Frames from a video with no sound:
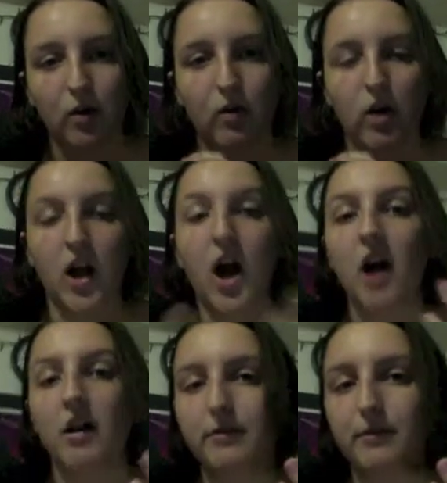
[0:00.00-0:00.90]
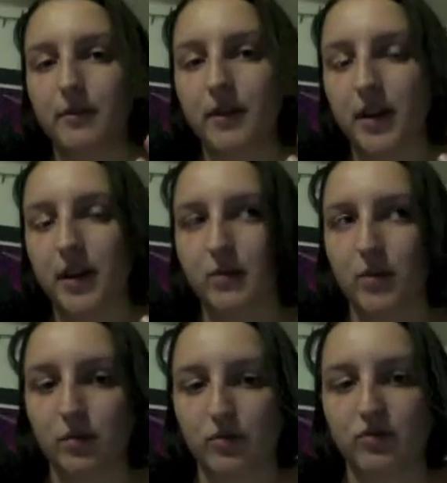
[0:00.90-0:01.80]
a cough in
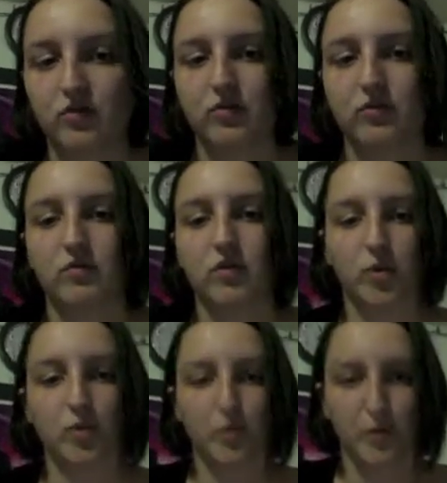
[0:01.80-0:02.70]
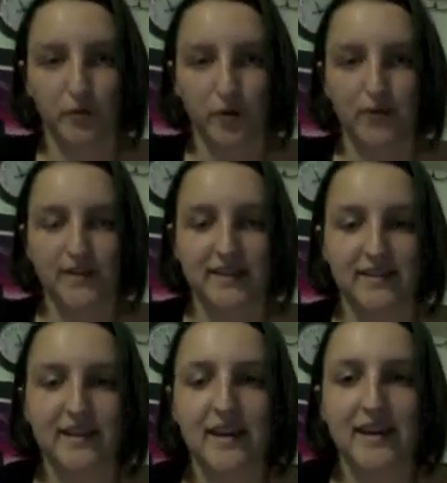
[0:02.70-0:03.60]
most normal performances